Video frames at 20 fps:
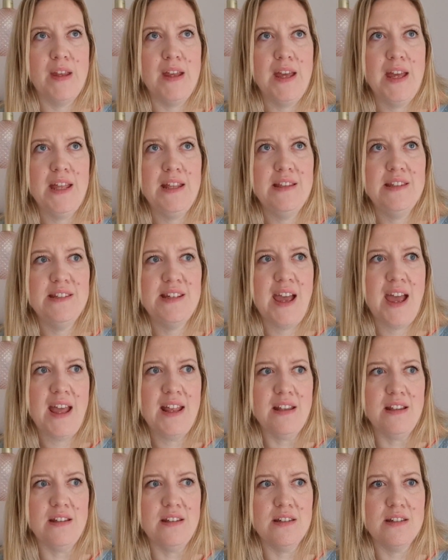
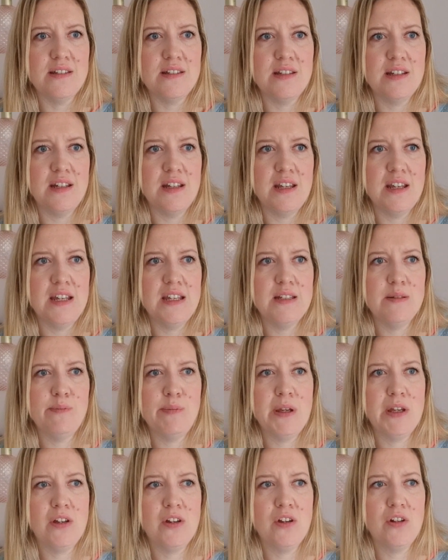intense is
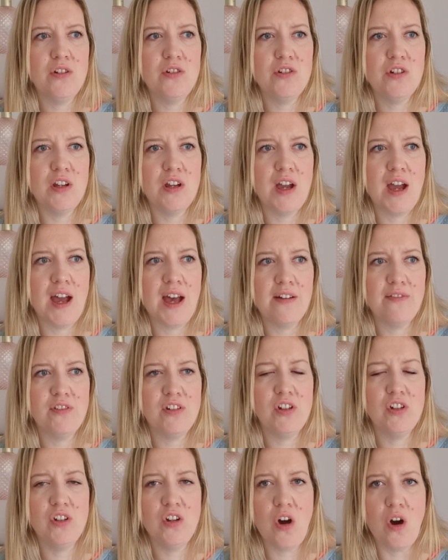because you
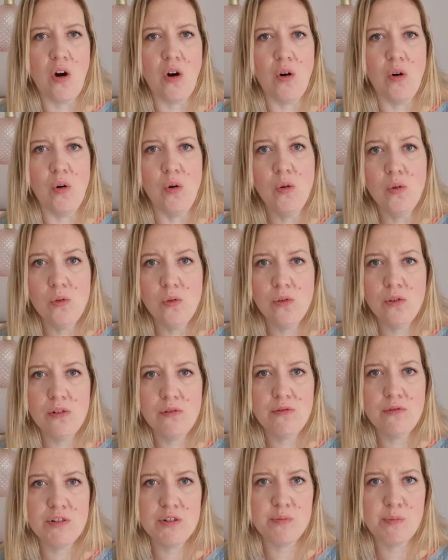haven't got all the
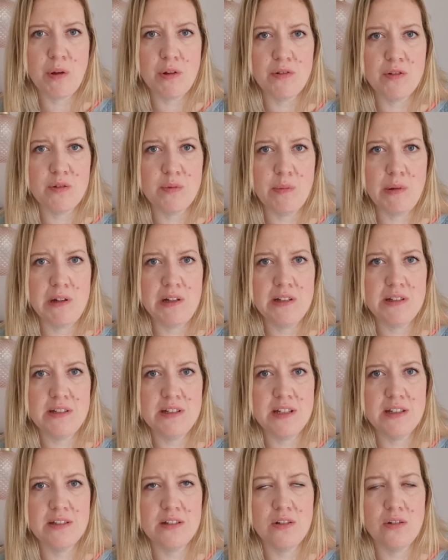
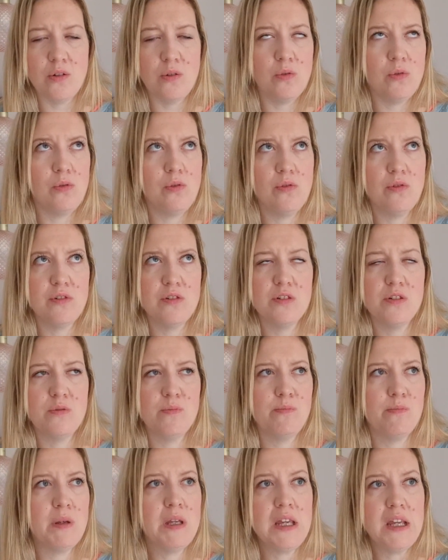responsibilities and all the
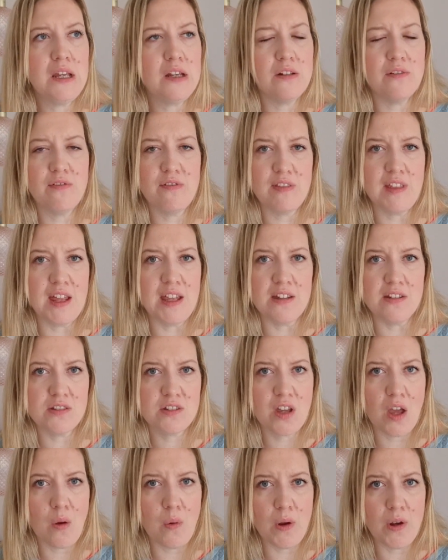speed of things
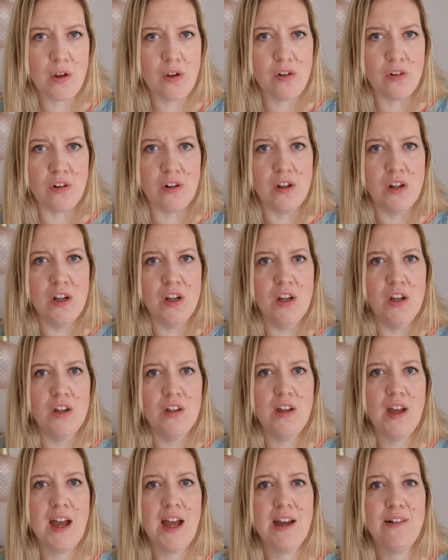going on.
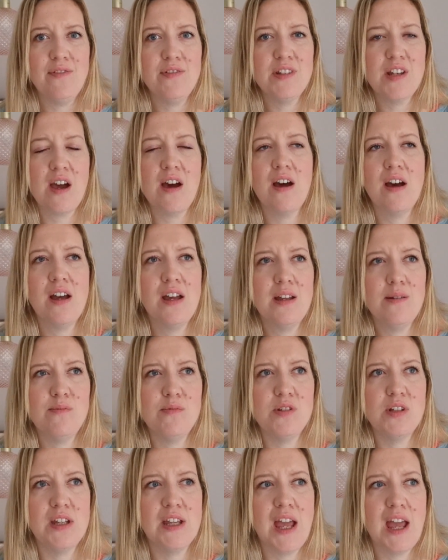You have time
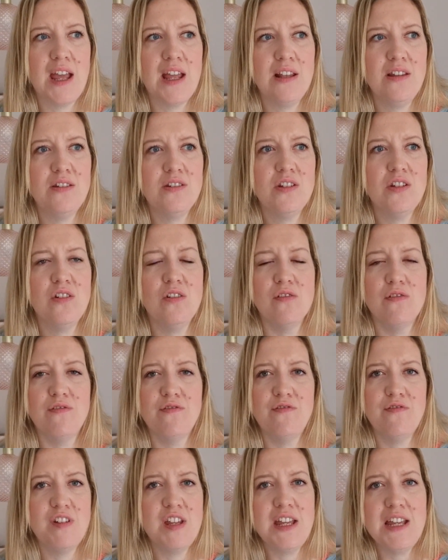to get into your
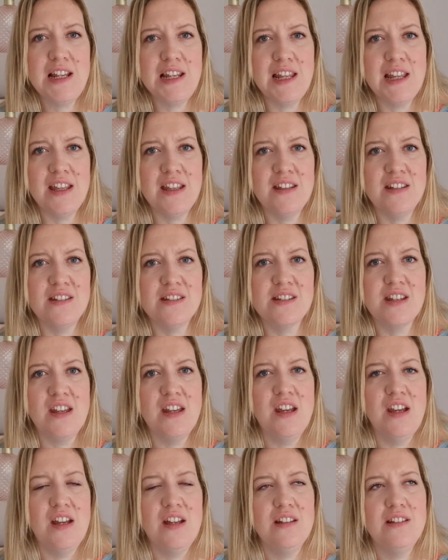feelings,
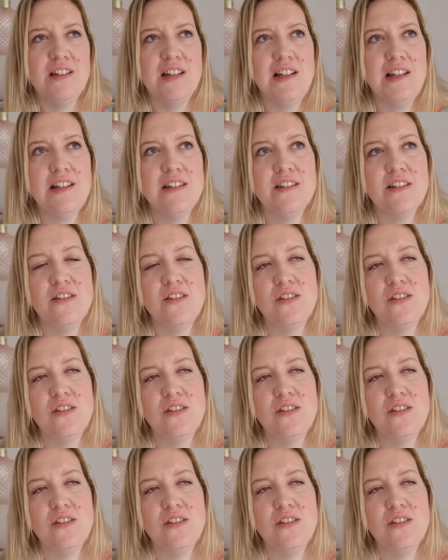to listen